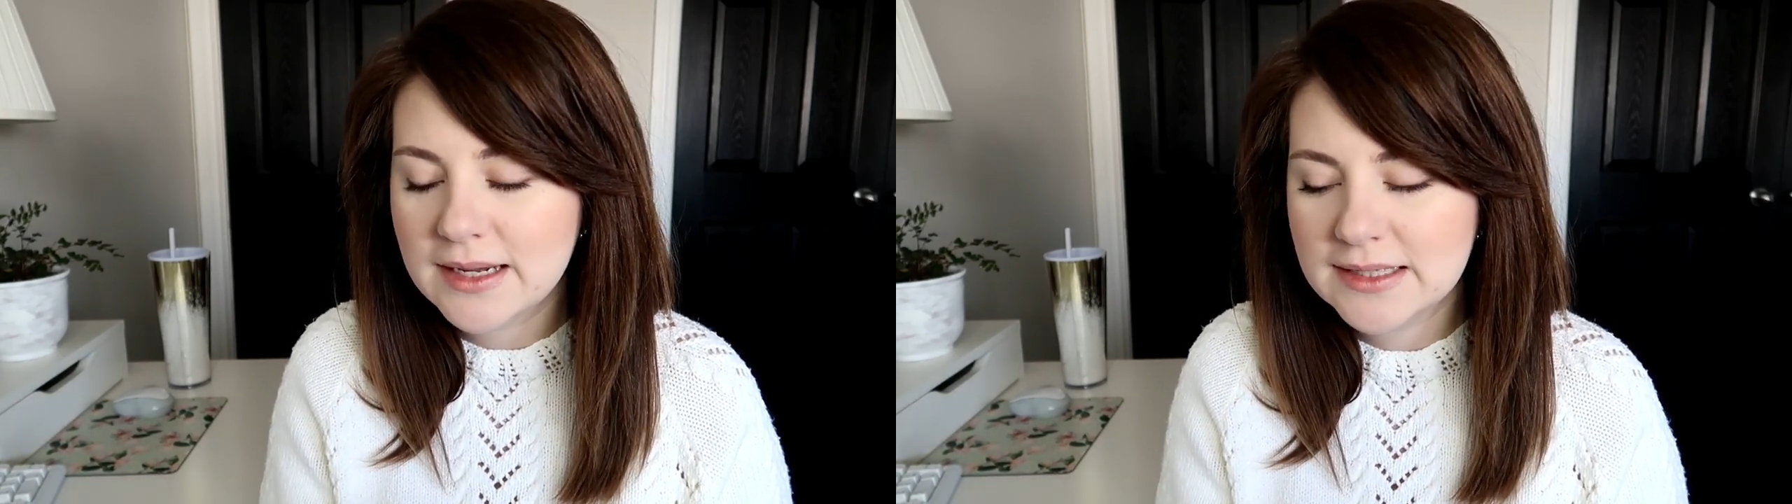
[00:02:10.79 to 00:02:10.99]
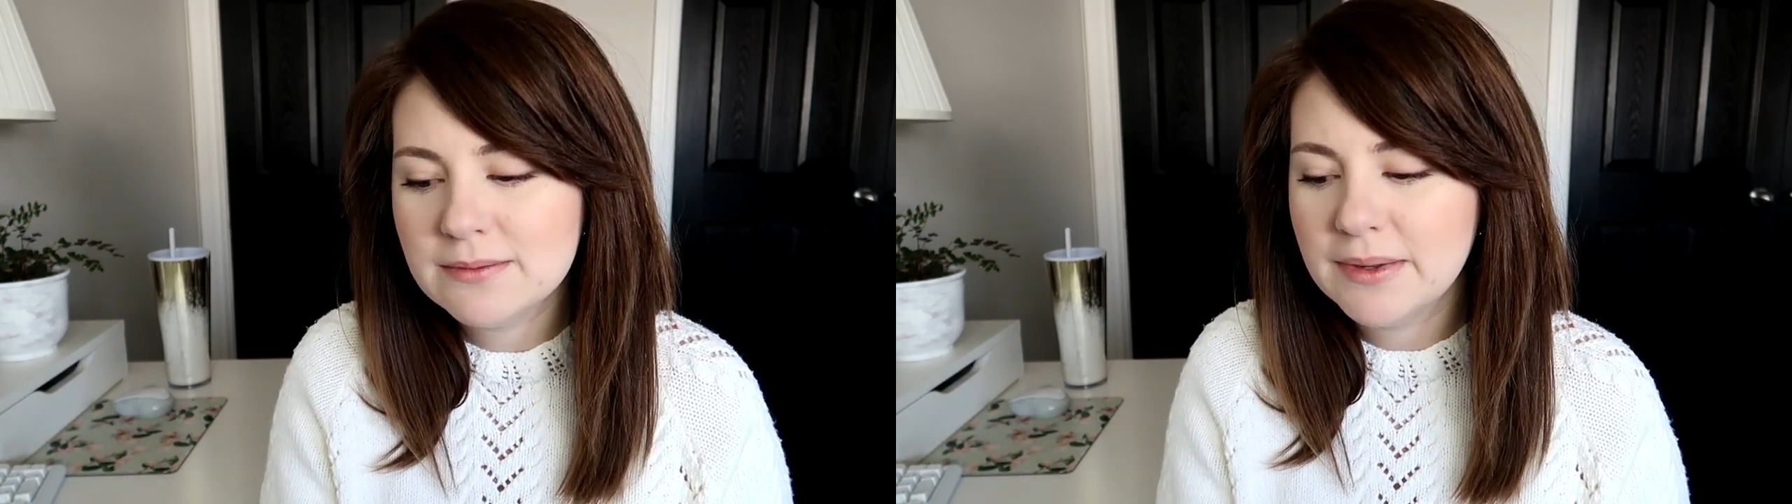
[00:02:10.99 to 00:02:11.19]

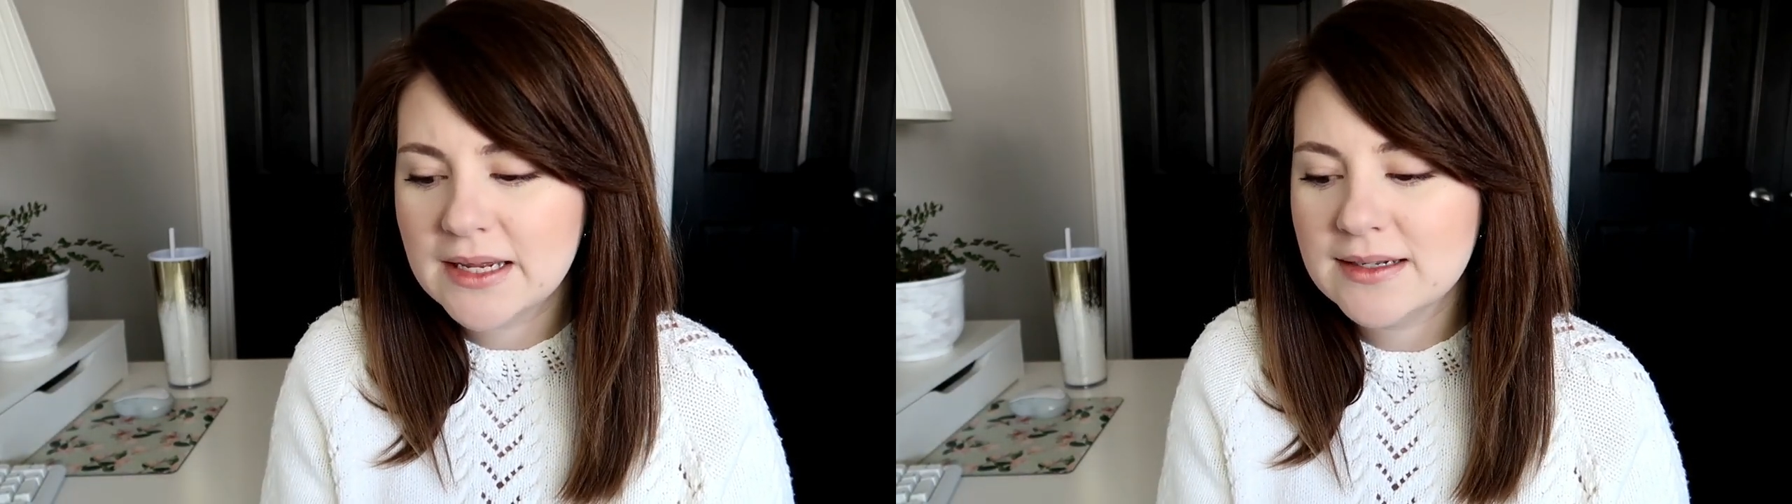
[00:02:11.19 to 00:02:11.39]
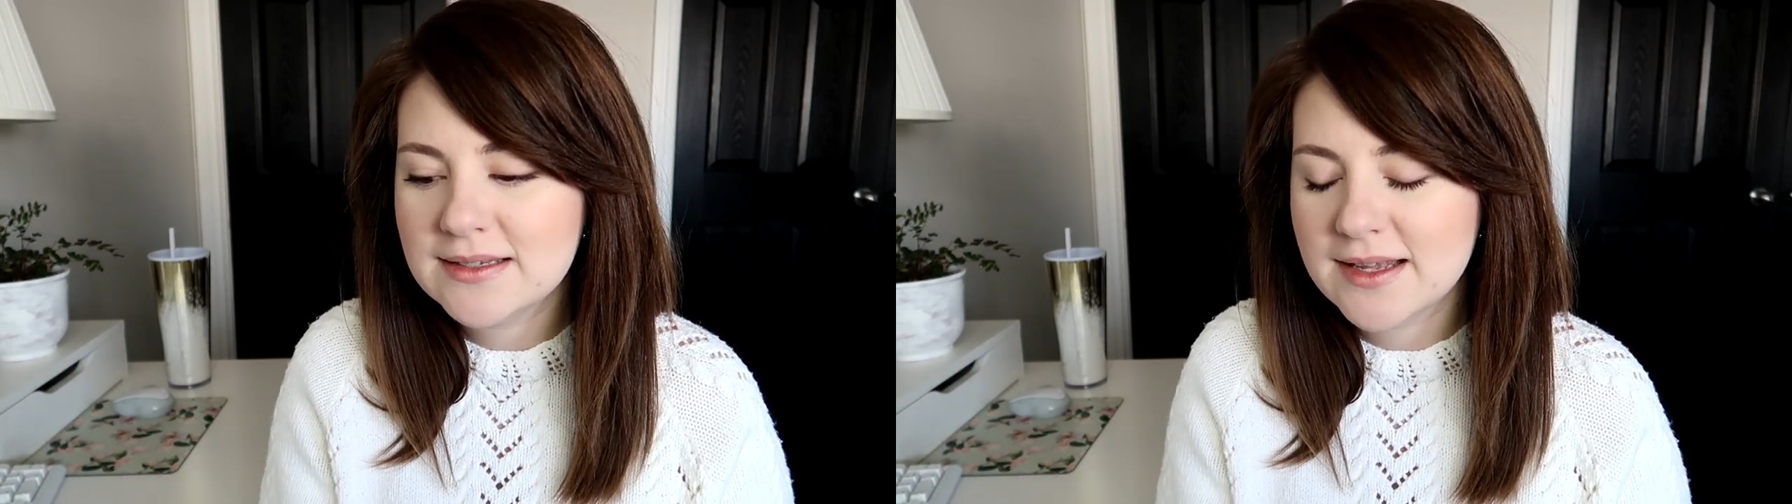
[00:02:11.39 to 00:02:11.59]
it's
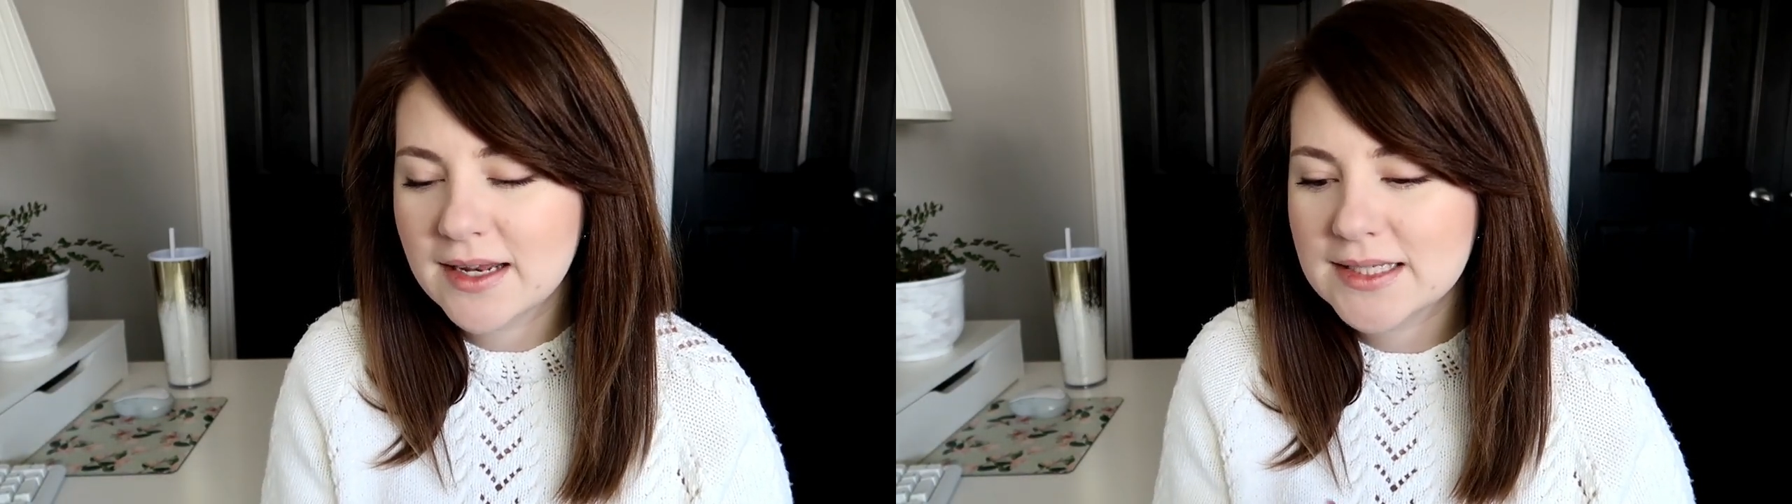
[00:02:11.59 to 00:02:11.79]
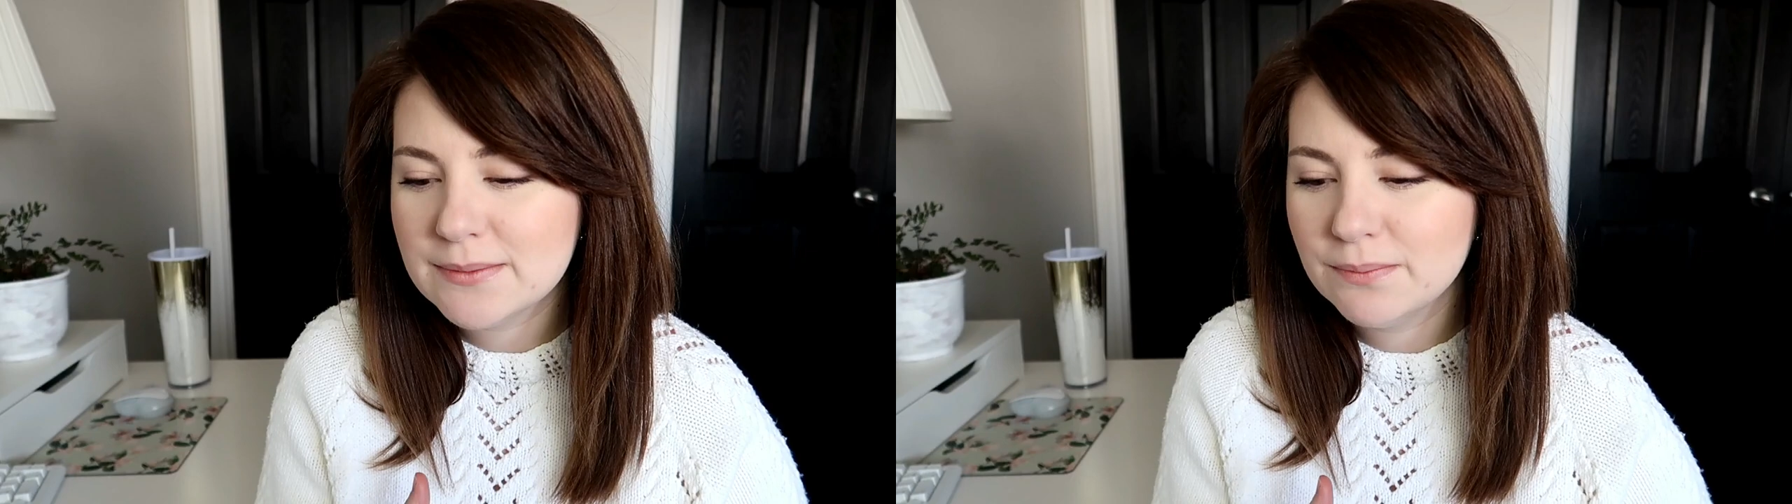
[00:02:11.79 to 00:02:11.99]
been
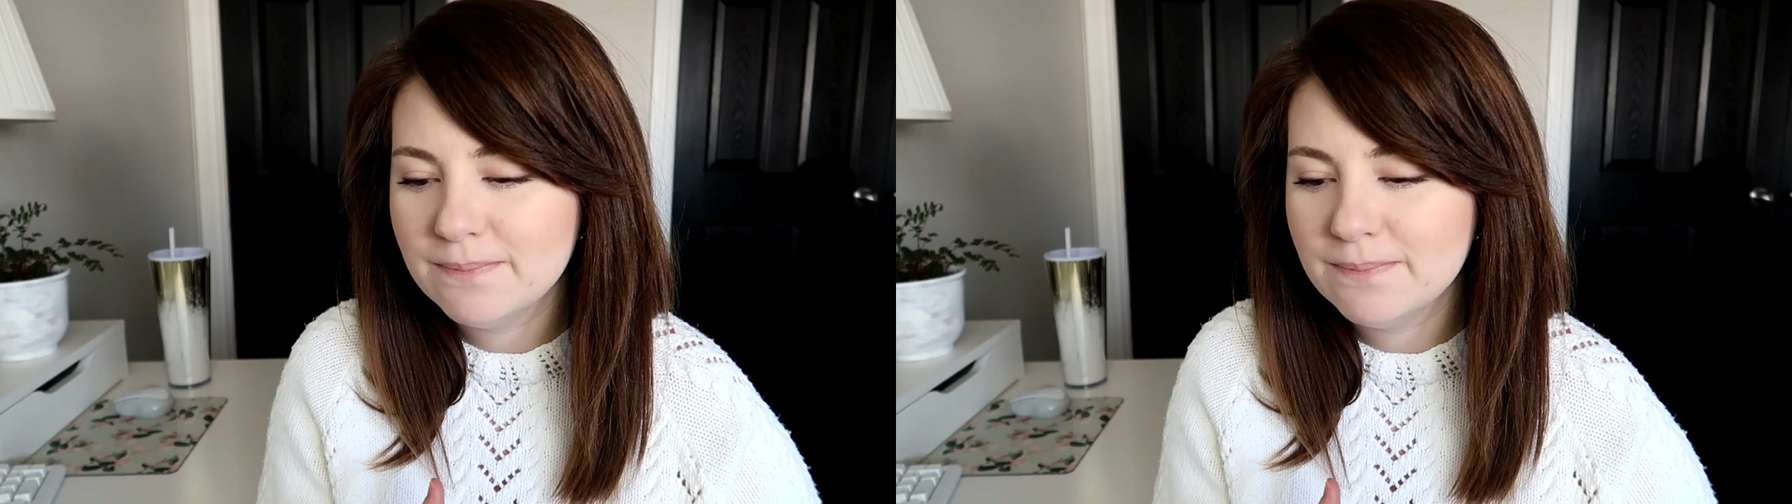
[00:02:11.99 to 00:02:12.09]
since